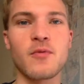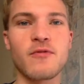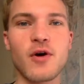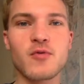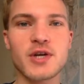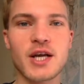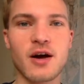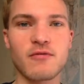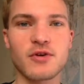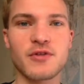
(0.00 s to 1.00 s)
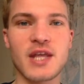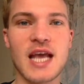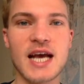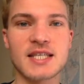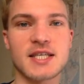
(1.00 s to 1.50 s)
We've already covered
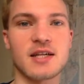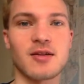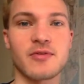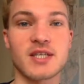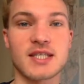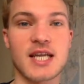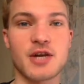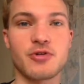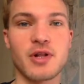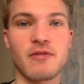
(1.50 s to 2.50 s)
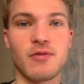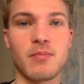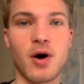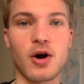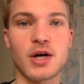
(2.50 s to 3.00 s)
the SL, the standard level
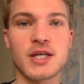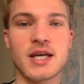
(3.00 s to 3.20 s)
part,